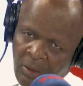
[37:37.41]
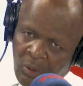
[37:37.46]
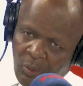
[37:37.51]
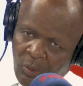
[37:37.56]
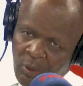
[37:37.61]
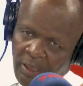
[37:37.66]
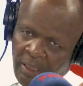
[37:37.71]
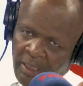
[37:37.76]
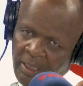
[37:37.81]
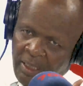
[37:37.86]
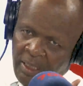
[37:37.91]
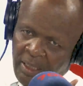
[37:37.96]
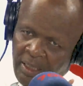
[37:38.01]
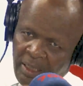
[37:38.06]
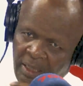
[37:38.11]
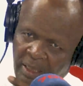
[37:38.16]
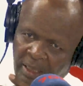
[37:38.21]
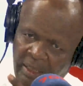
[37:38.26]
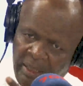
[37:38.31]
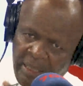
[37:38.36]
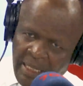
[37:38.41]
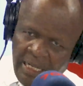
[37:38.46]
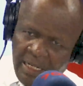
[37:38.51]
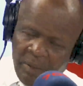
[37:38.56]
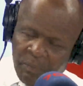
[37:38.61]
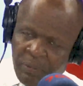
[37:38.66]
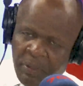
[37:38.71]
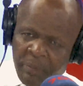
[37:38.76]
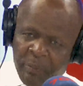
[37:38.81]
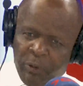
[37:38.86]
where
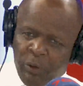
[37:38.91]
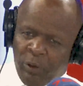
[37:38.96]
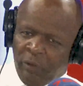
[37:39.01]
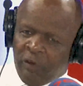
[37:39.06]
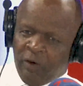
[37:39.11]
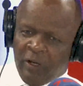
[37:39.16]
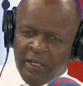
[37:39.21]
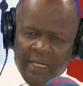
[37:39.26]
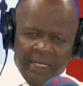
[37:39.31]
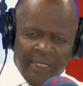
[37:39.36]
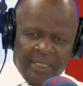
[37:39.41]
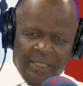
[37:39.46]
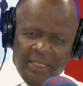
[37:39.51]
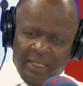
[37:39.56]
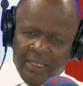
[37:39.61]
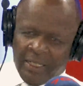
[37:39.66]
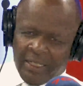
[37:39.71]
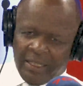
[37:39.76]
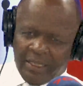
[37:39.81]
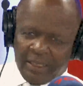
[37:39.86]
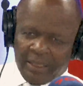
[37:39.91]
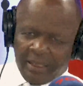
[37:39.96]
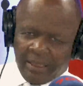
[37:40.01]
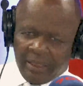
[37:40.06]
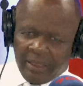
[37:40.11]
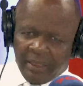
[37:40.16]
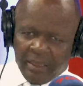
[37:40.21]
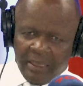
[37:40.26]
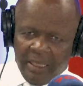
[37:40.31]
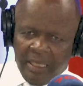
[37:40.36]
young people who've got
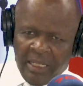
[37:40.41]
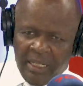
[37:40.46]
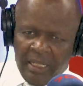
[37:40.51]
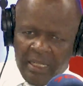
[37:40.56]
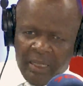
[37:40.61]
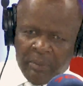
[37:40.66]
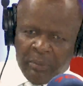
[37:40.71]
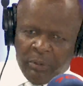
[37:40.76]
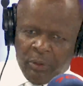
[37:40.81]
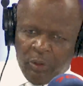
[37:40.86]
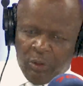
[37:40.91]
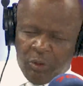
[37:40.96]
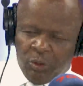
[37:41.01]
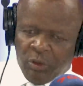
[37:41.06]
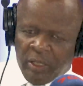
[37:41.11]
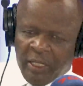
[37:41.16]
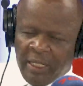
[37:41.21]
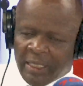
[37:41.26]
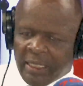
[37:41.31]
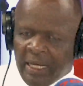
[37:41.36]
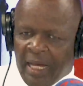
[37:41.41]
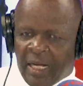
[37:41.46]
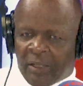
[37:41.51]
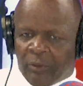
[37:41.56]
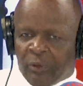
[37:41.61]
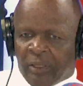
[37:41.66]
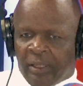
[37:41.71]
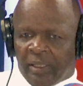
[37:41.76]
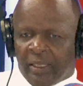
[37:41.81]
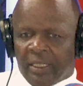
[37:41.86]
ideas are able to
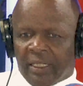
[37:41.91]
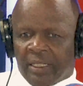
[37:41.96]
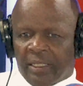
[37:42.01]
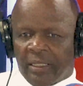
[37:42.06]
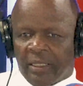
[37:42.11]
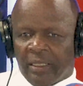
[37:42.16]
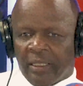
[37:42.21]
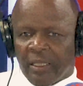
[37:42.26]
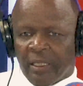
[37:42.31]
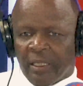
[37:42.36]
interact with it.